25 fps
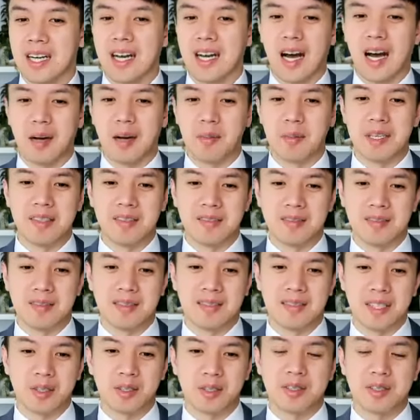I mean,
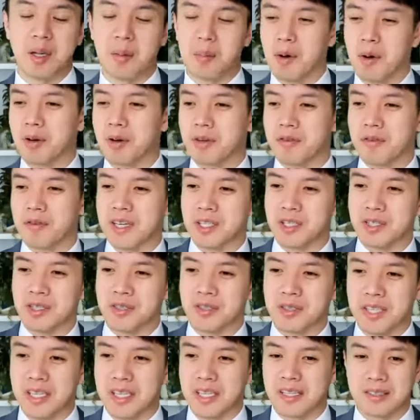there's some motivation
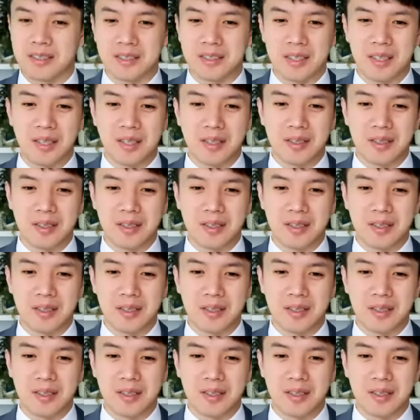there, so